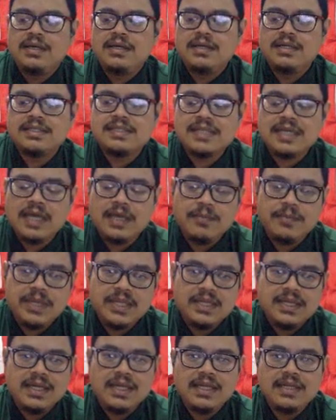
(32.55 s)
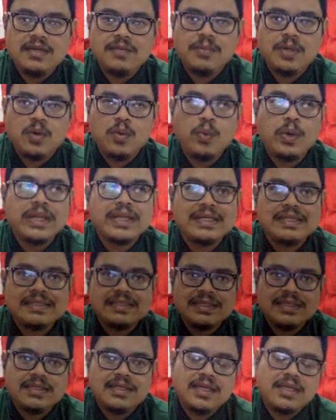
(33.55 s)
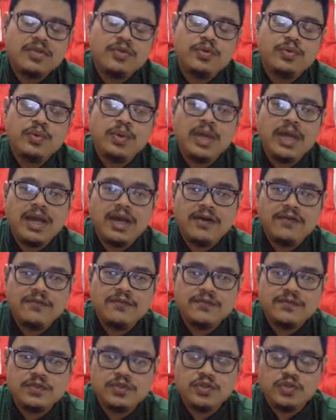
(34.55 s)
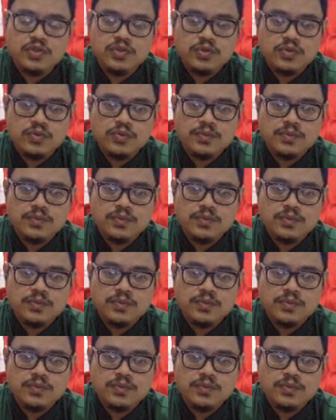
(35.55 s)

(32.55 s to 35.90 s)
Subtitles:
assignment and about what is it that you have to do.